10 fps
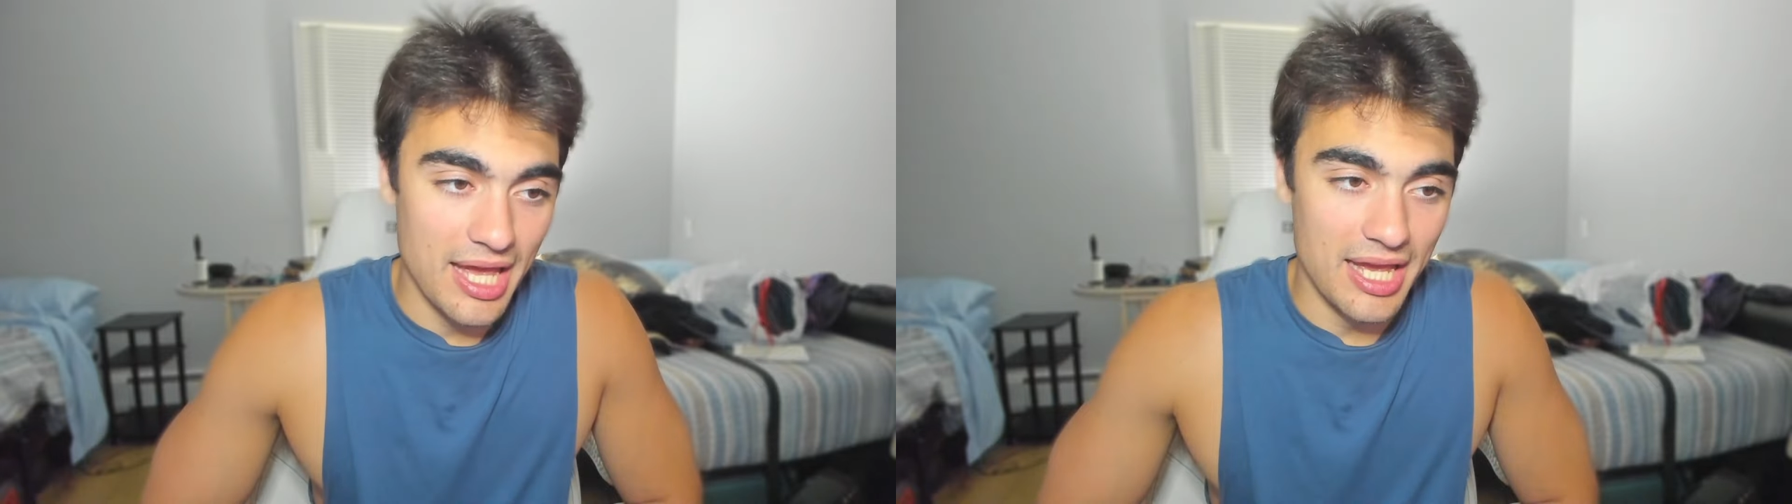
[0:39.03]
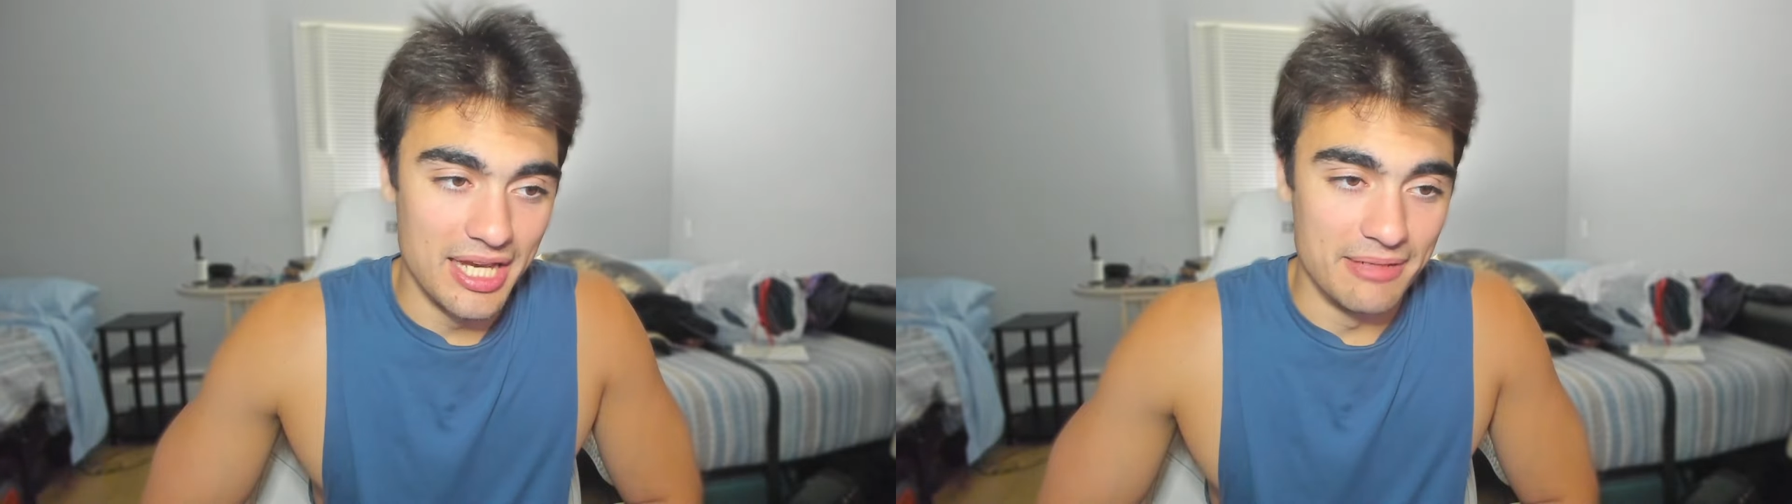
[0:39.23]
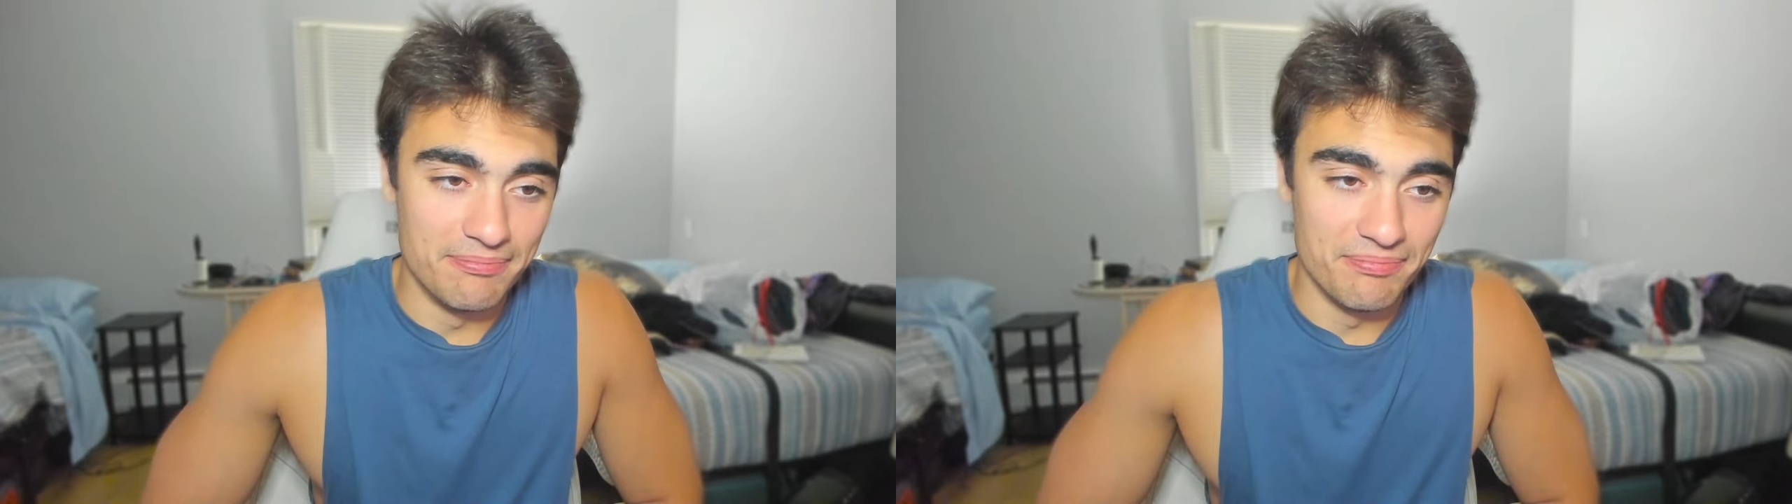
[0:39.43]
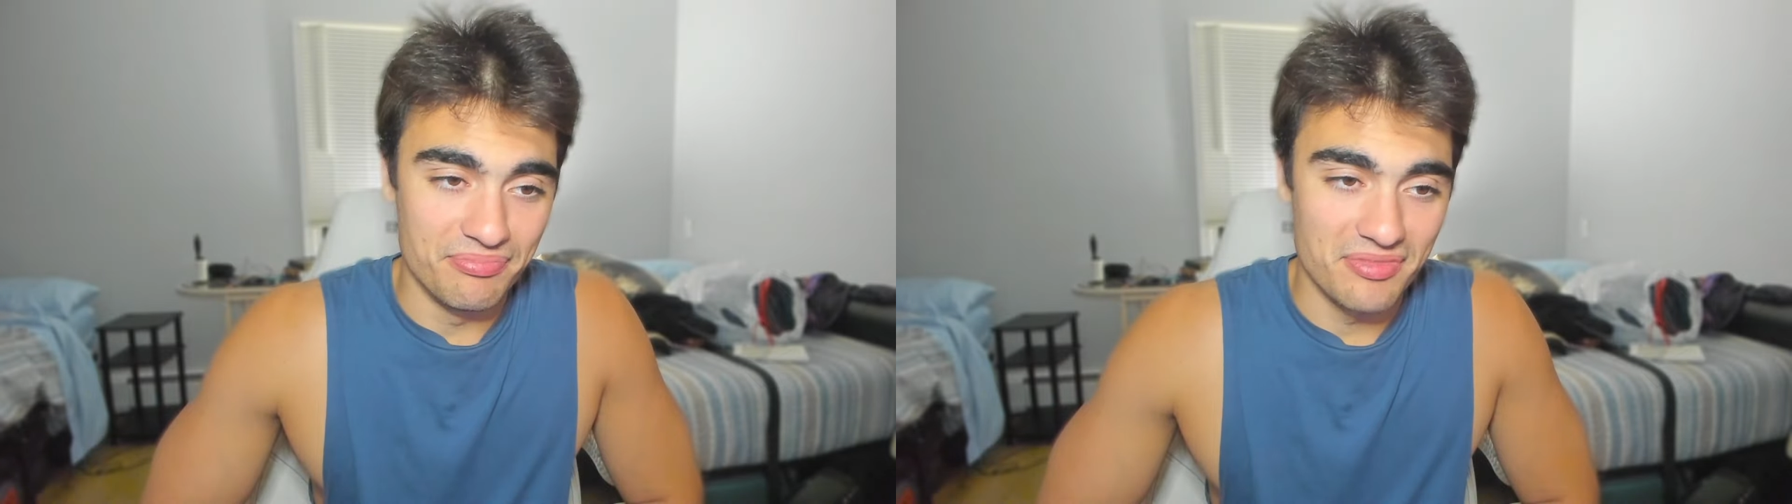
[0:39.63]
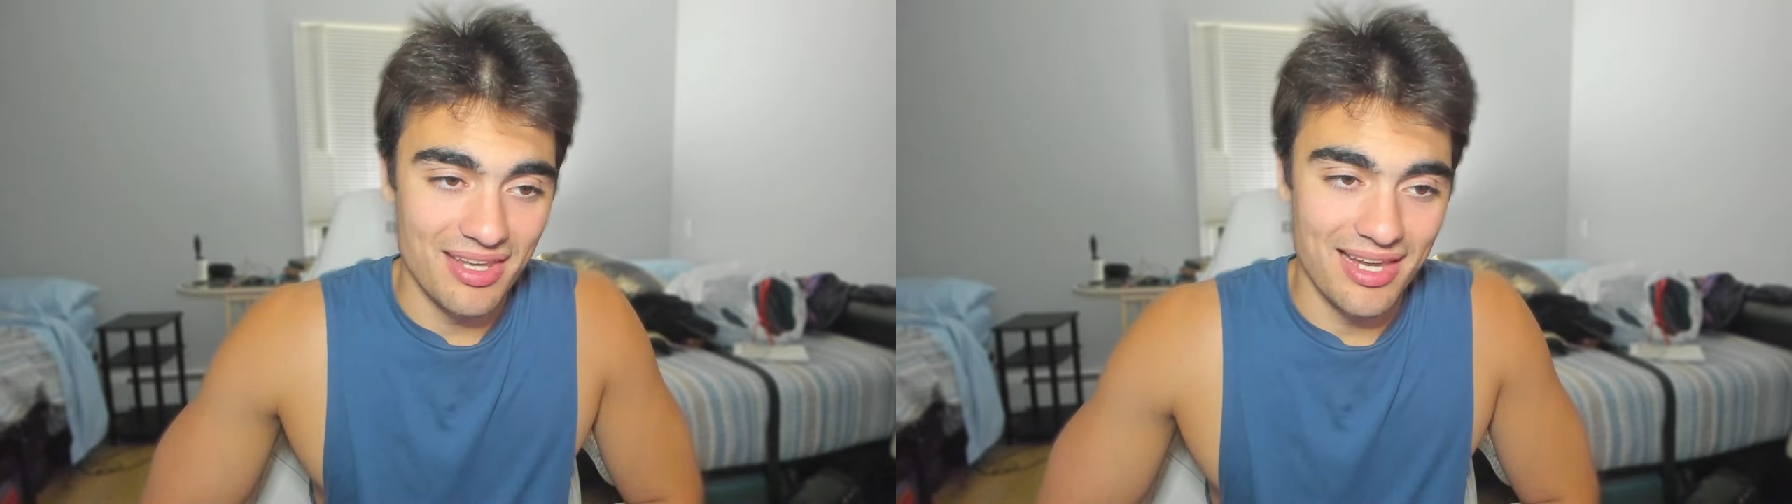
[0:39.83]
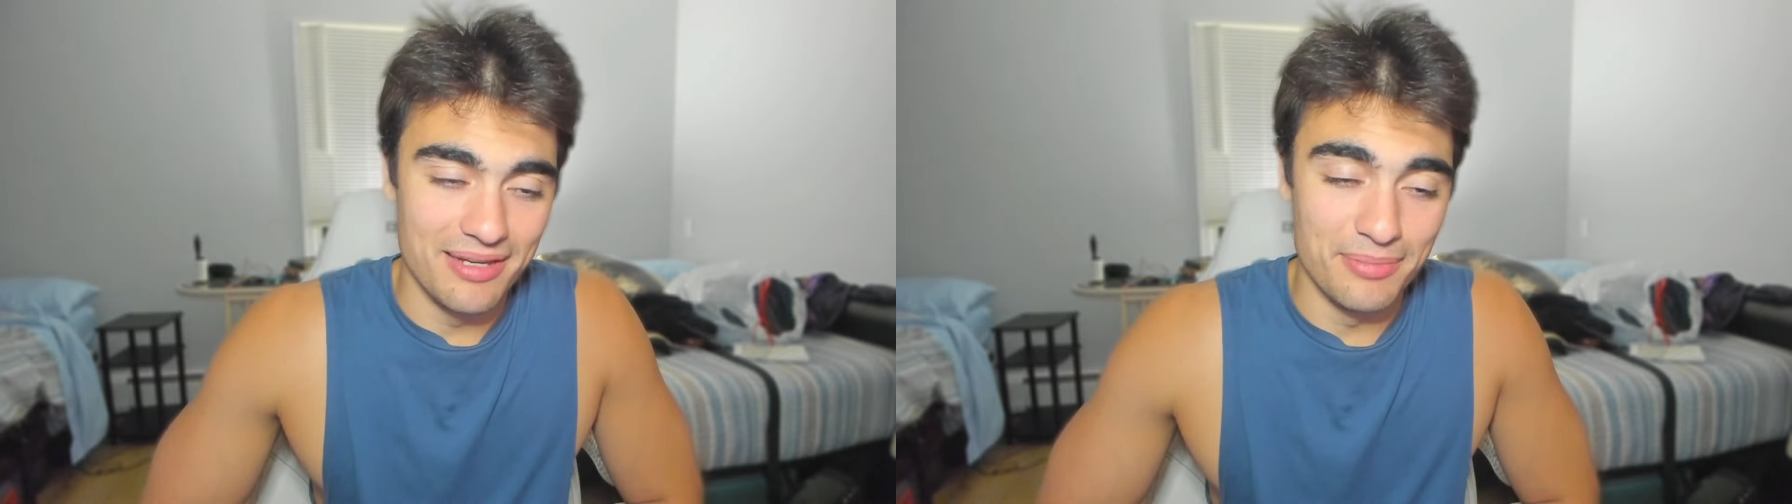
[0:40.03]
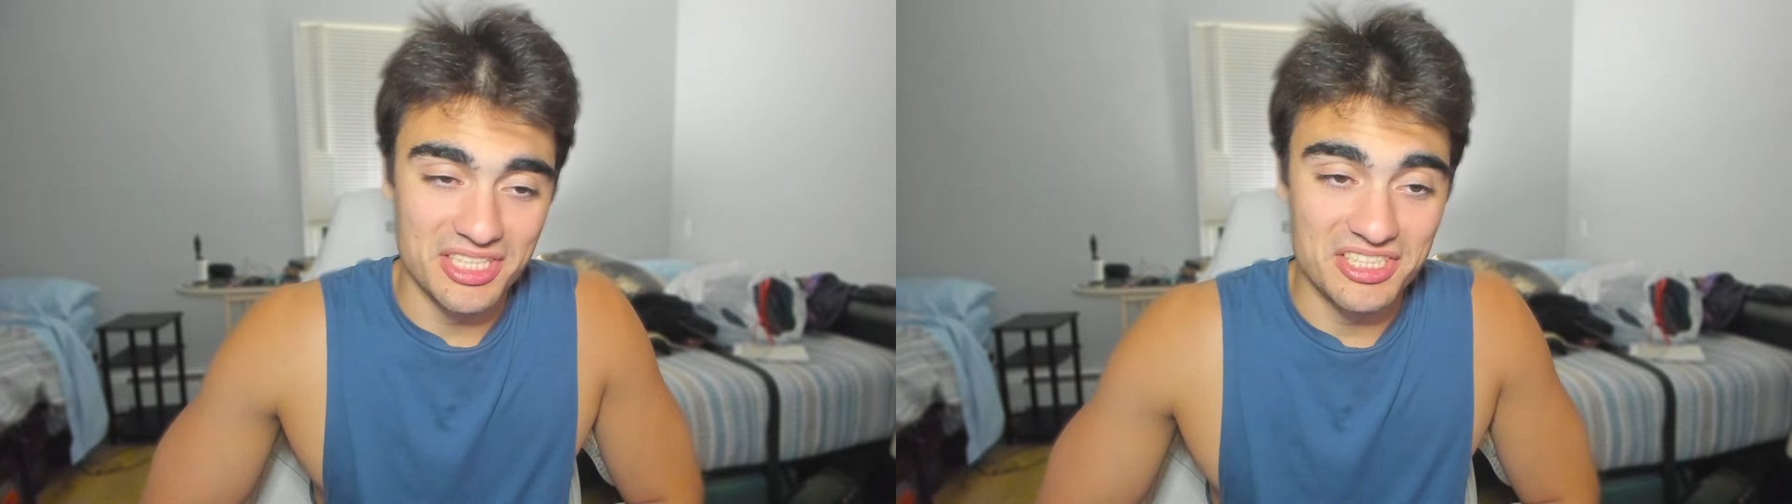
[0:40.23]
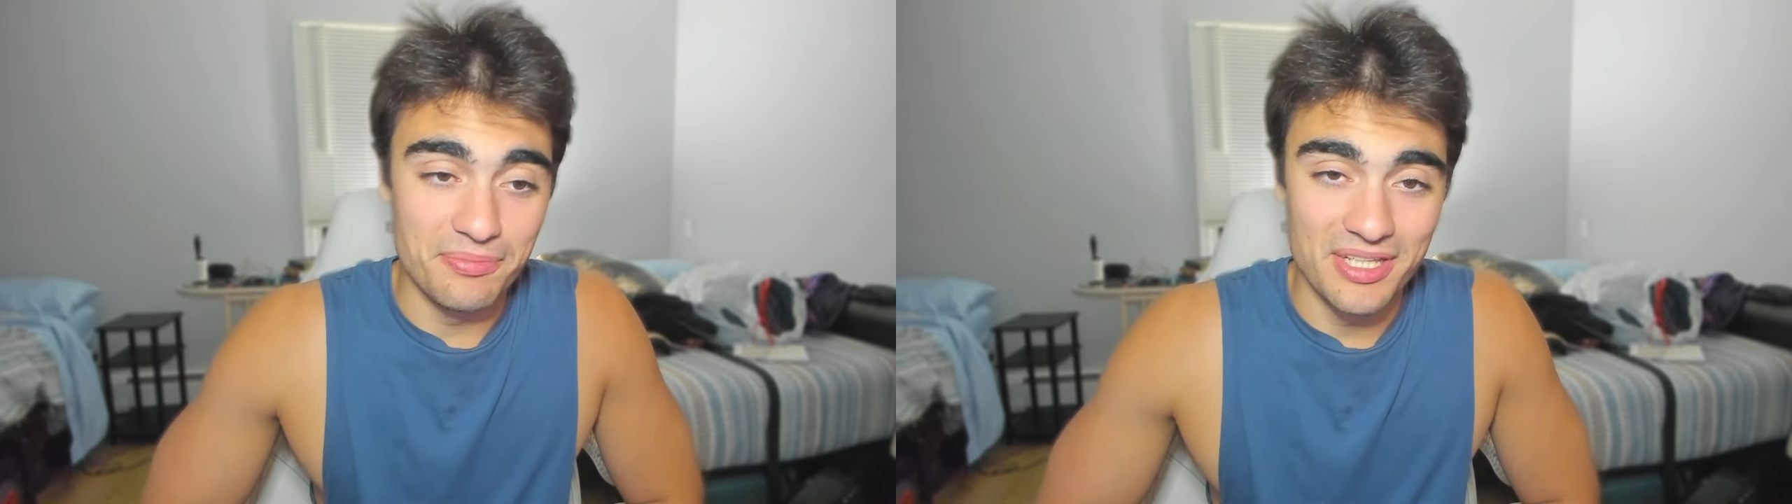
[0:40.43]
Um, it
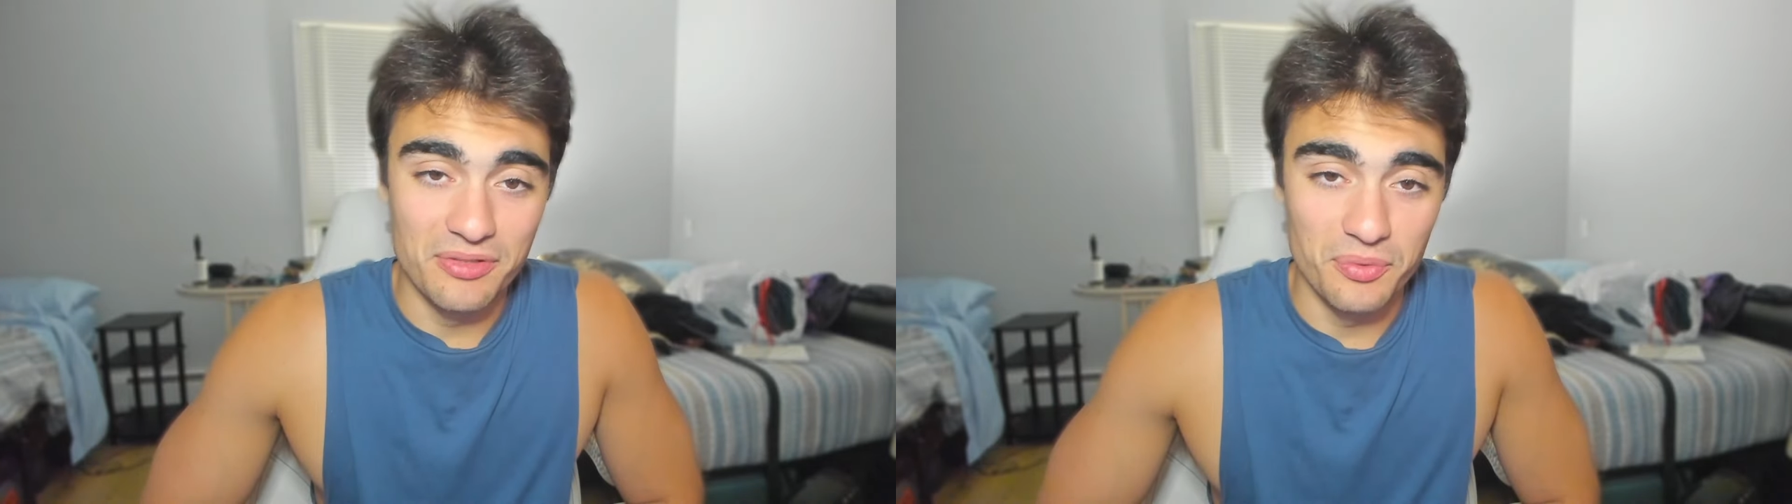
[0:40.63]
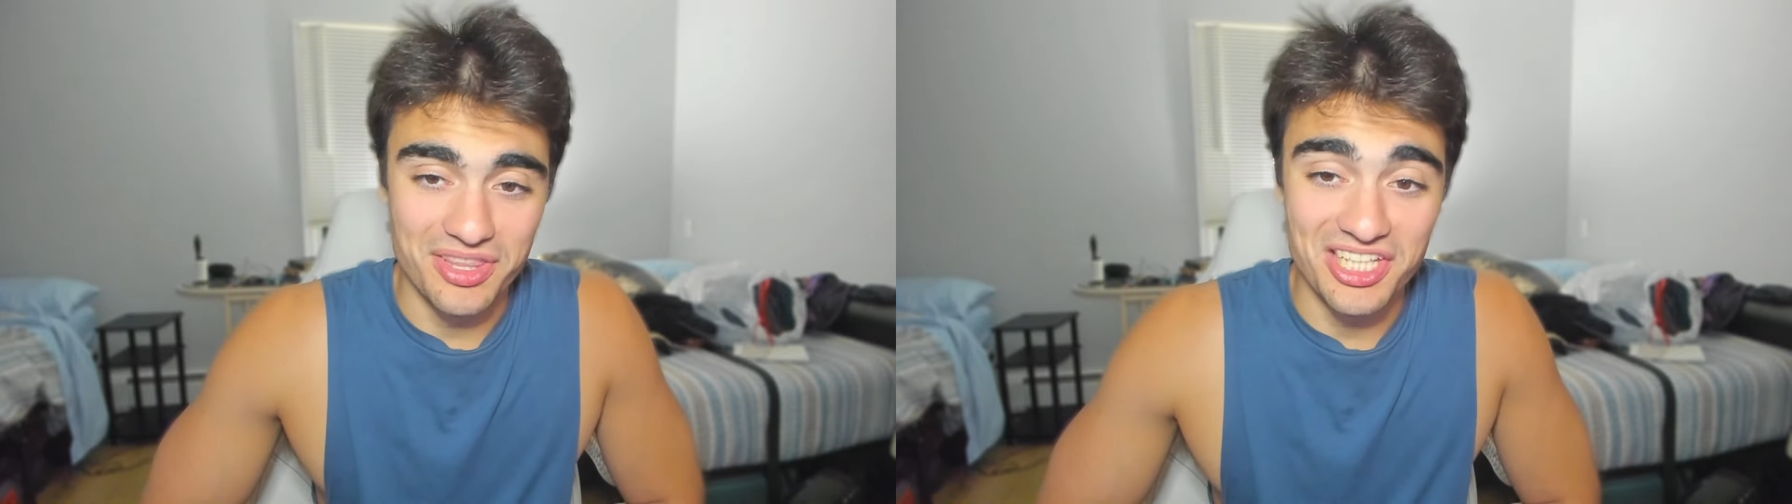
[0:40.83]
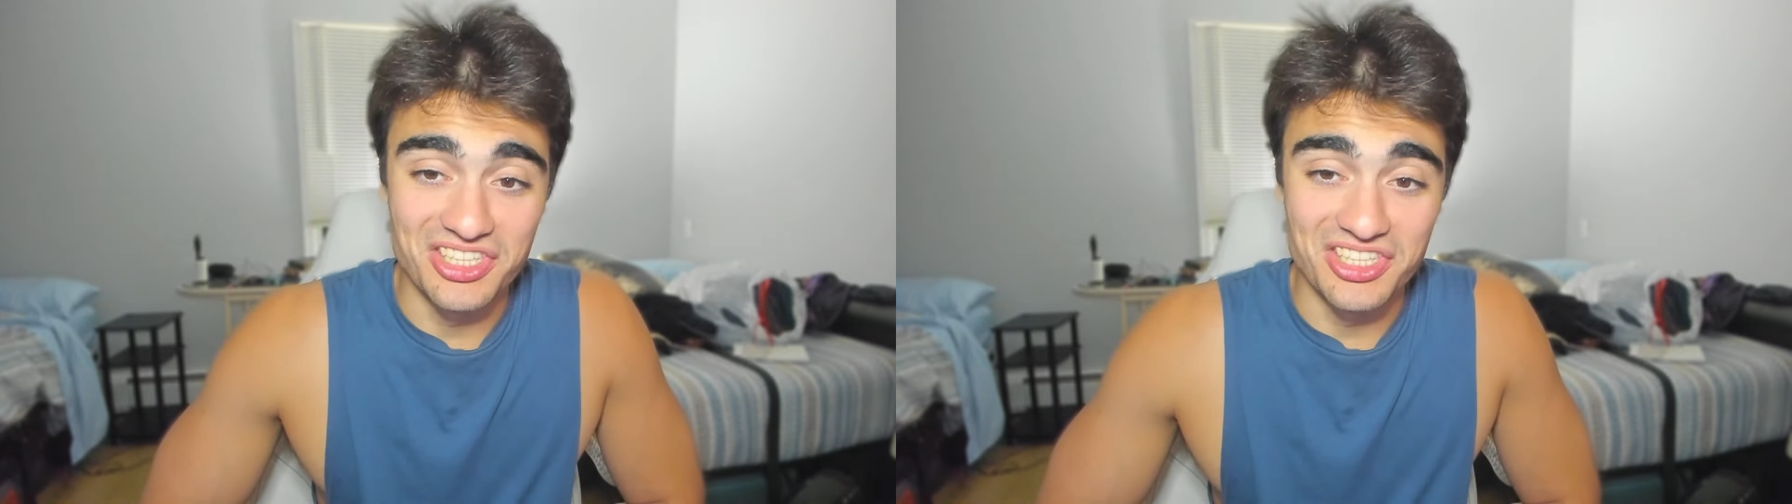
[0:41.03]
must have been with the